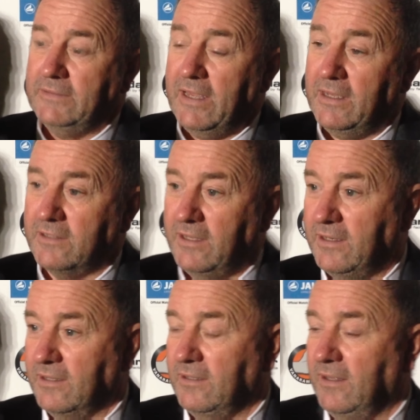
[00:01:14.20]
Yeah, I
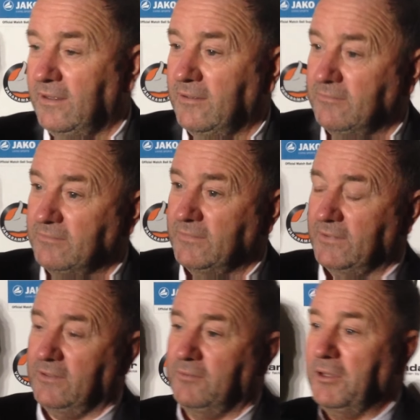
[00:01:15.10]
did.
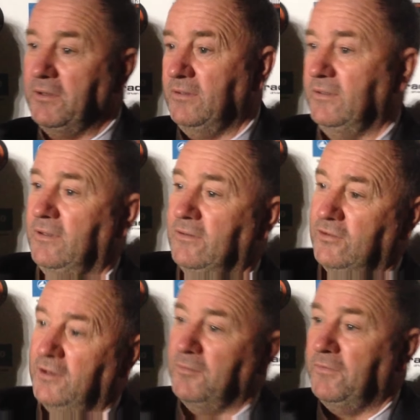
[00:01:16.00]

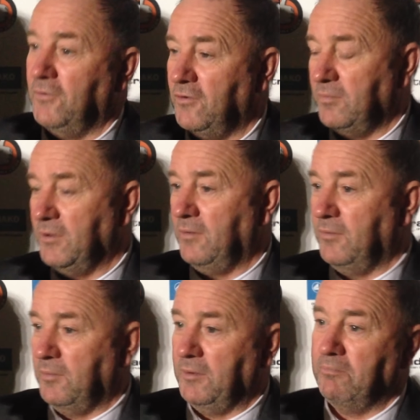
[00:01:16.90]
I said it before, but I
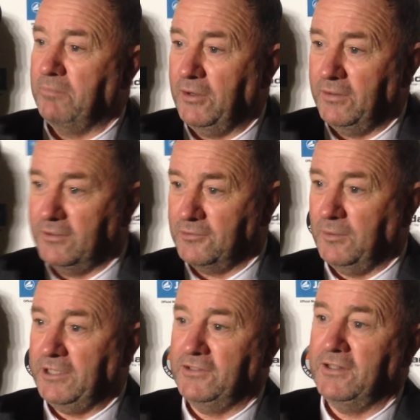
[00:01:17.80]
would have been burned as a
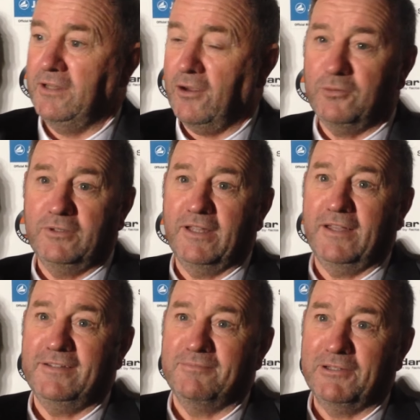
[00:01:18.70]
witch in the olden
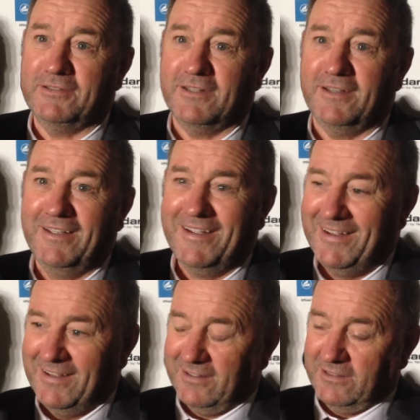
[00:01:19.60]
days.
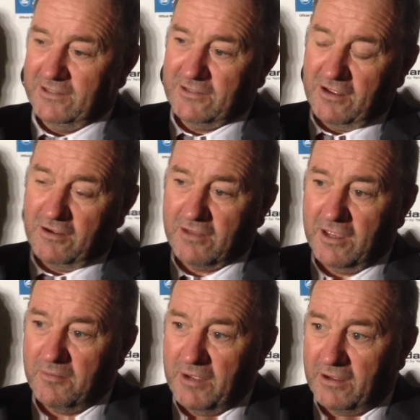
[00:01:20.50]
But I did say I'd
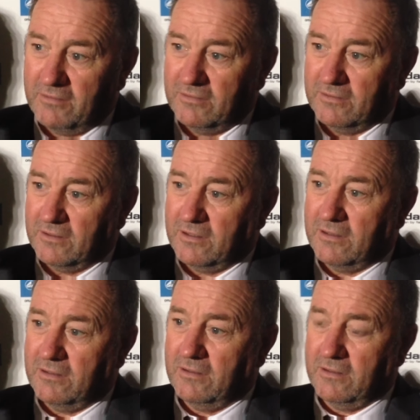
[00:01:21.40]
get them out,
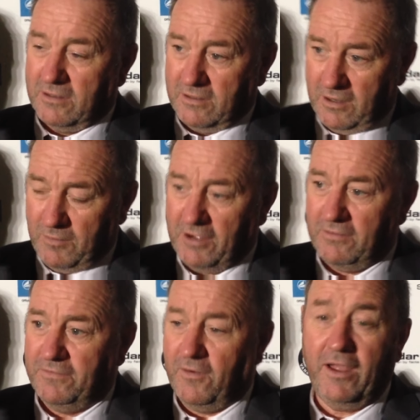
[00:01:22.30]
come out
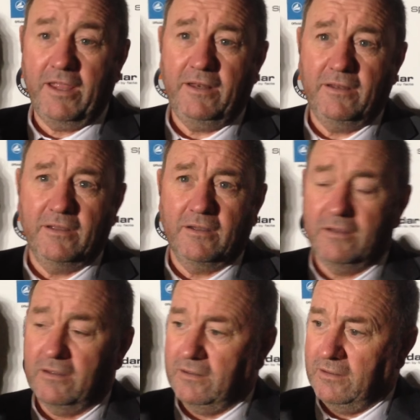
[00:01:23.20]
fighting
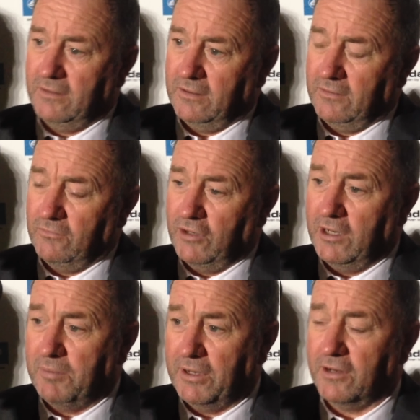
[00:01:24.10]
and
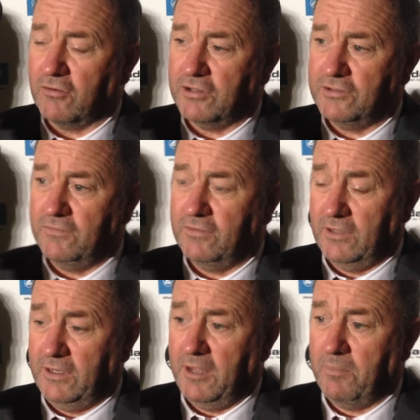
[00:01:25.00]
really being aggressive
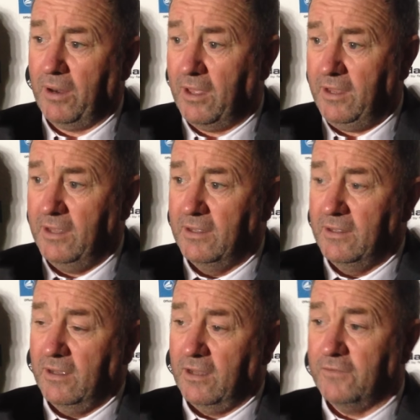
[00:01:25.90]
in their play.
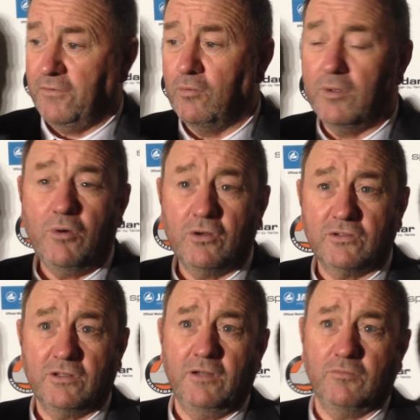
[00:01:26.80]
And I thought we
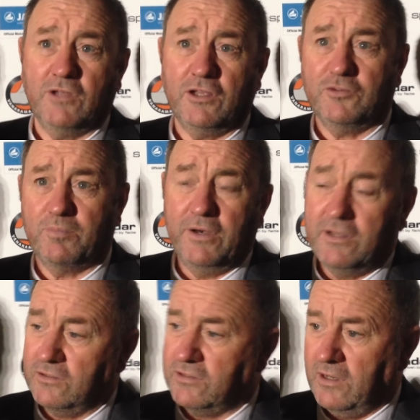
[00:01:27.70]
was, and it was our
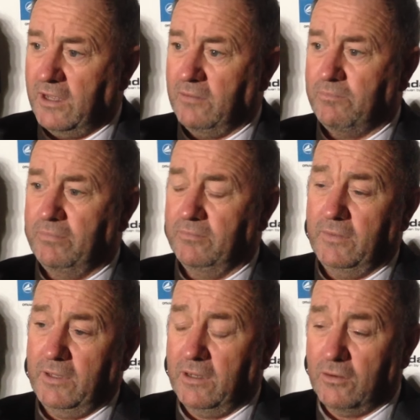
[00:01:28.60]
sprints and
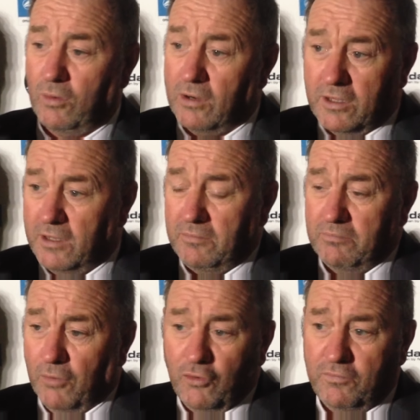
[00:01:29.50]
our quality
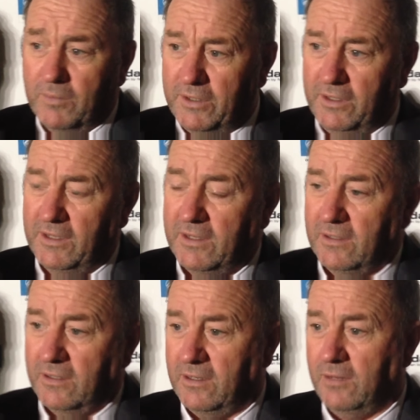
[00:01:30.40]
of movement.
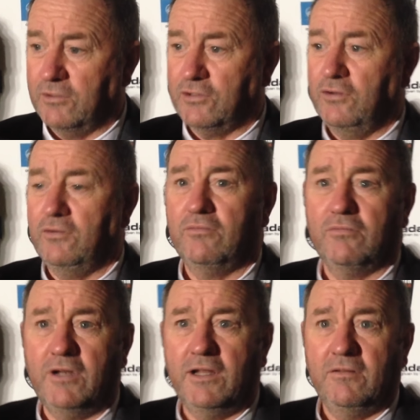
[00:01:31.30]
And they were two
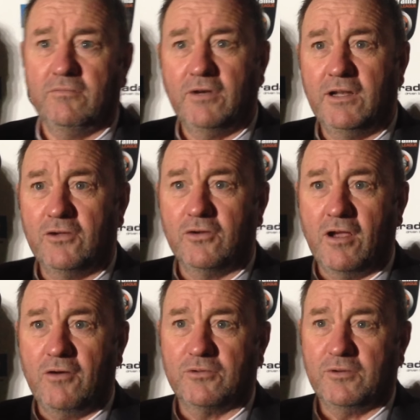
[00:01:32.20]
really, really good
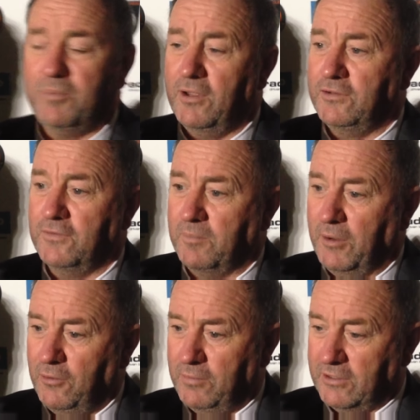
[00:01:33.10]
goals. I'm pleased for
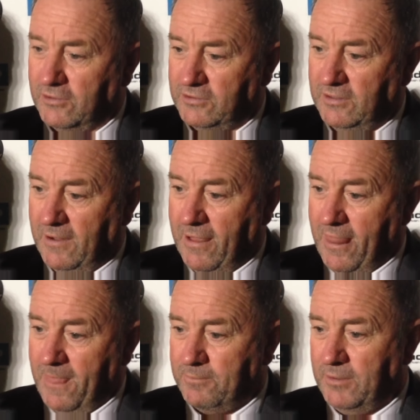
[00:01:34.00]
Bill, because
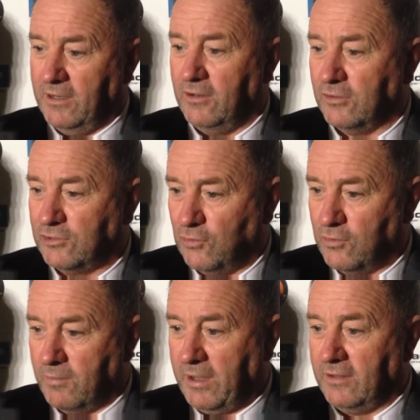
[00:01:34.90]
there's been a lot of
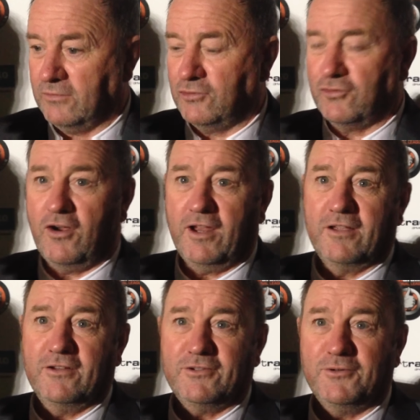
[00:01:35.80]
talk about
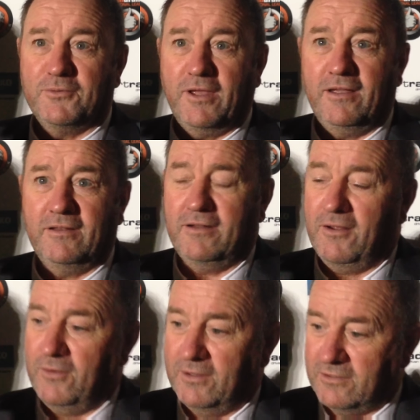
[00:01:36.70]
strikers and all that, you
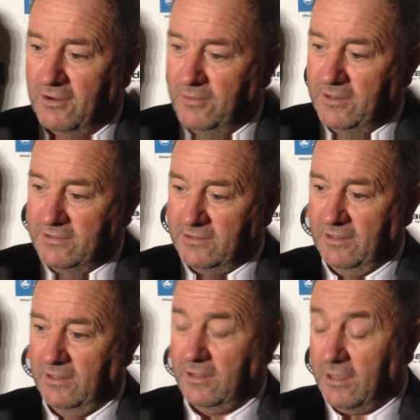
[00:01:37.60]
know, and so
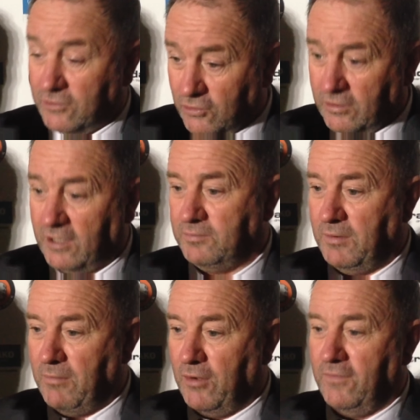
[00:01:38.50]
that's good. That's
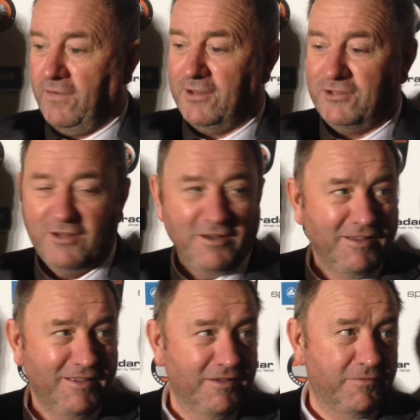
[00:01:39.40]
been motivation
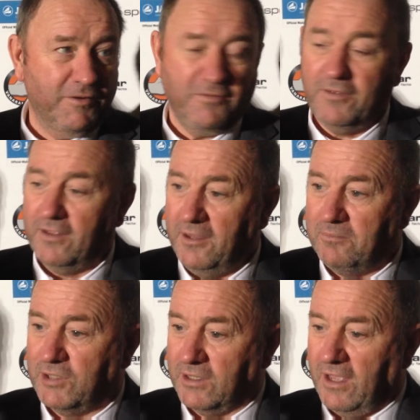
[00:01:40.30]
for
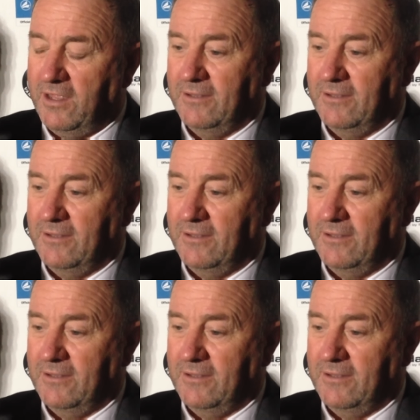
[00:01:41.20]
him today.